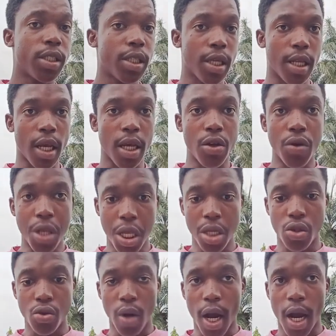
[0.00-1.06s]
thing that you need
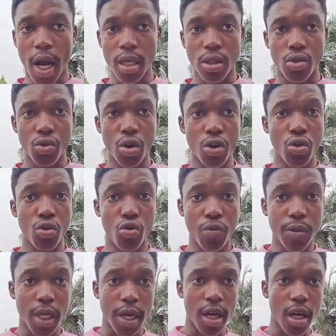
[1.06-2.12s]
to add to your YouTube
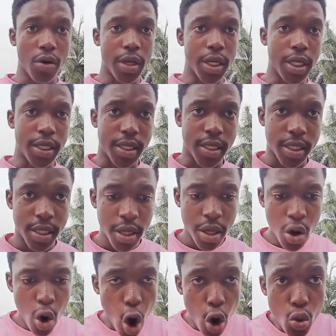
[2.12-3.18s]
channel is
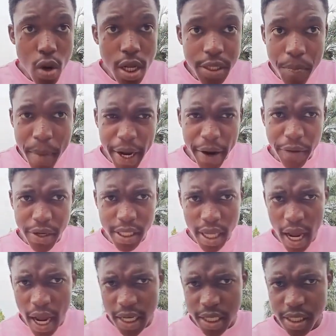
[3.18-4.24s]
always make
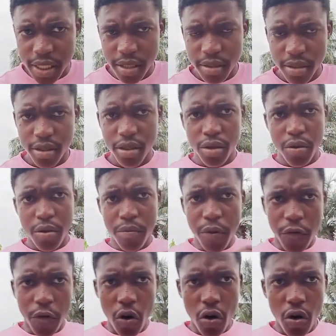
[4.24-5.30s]
research
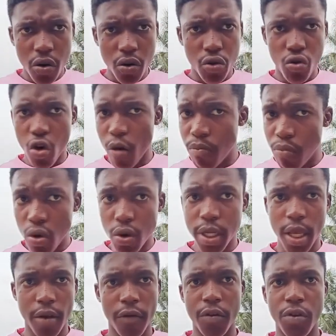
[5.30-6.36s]
before you upload
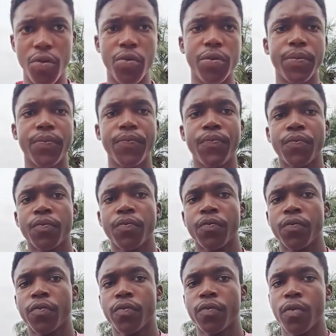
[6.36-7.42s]
a video.
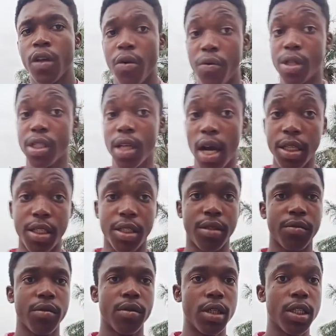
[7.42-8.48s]
Research
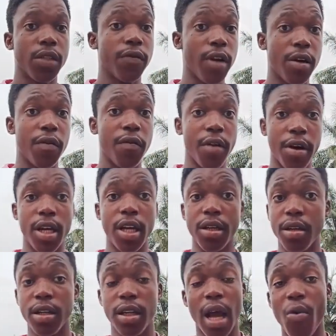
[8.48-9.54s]
is
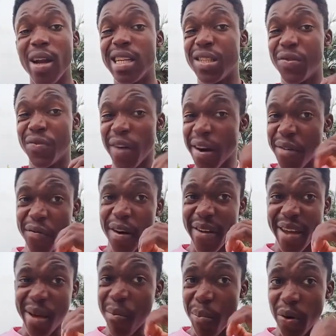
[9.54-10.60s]
that one is very
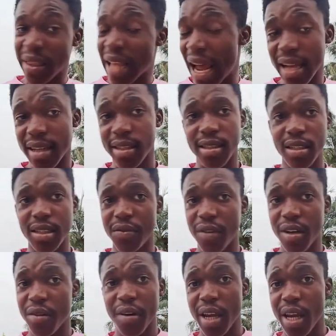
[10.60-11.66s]
important. It's
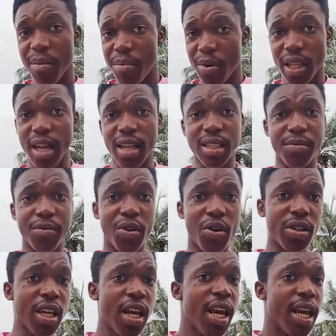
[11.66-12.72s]
very important
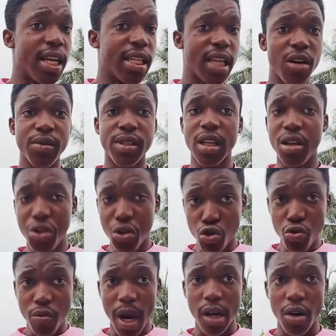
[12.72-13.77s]
because it helps the
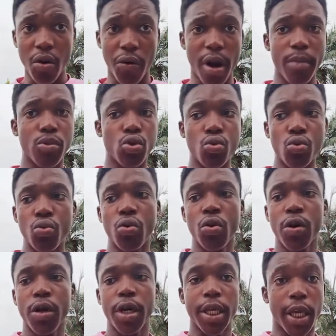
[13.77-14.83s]
YouTube algorithm to
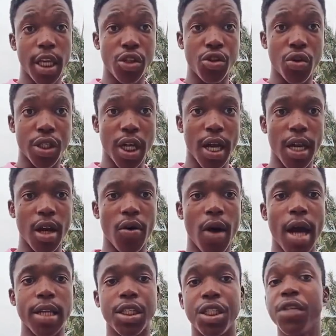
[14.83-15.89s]
get your channel
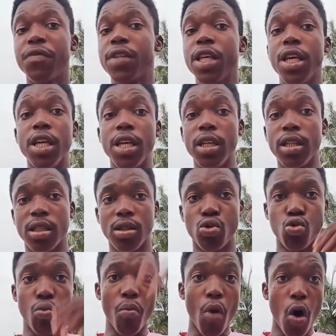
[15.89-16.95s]
and shift it
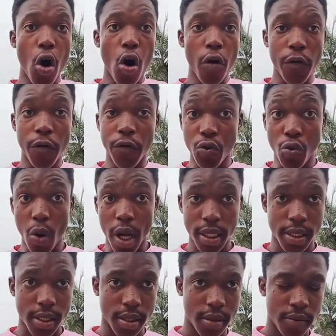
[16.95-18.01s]
to more viewers.